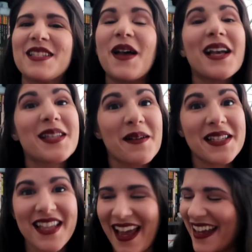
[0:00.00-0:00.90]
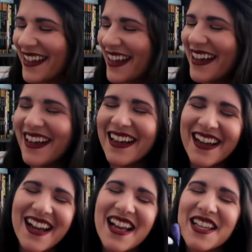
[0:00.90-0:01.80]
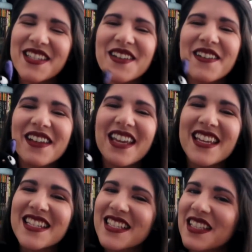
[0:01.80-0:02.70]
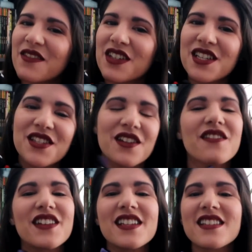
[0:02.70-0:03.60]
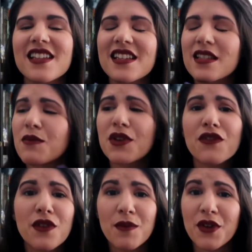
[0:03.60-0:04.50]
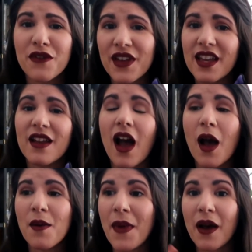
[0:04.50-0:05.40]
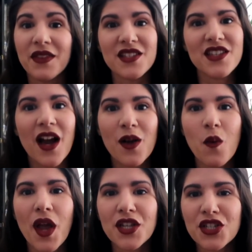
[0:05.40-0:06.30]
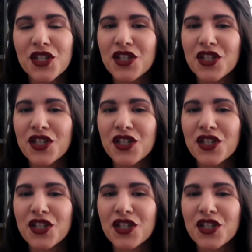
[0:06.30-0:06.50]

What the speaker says: So as I was saying, so Kiki's Delivery Service is a beautiful movie about this young witch.